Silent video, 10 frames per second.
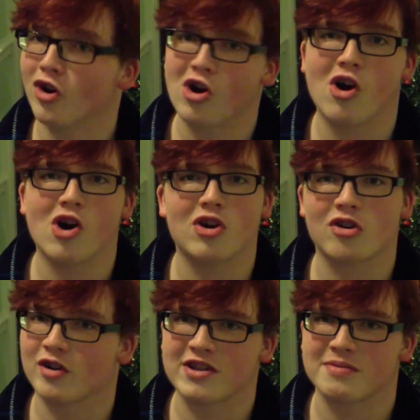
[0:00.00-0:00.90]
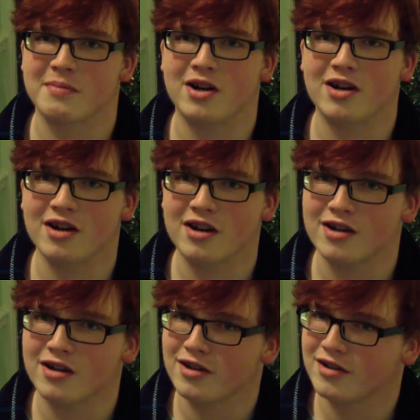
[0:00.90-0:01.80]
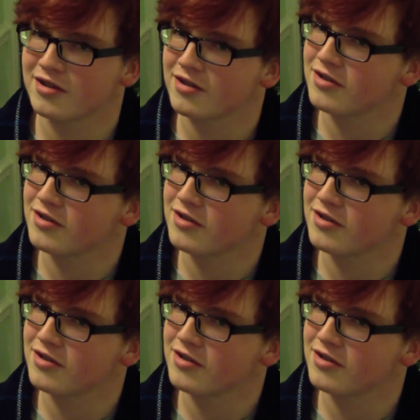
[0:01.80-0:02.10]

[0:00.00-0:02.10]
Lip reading: for Christmas.